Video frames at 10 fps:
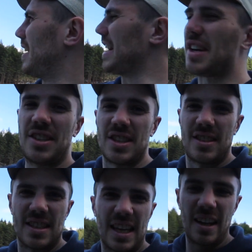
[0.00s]
And you can
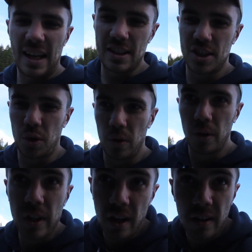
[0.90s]
just, it's kind of like a
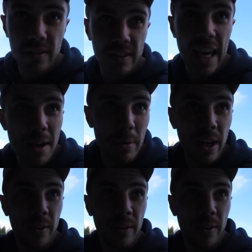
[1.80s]
solo little game, you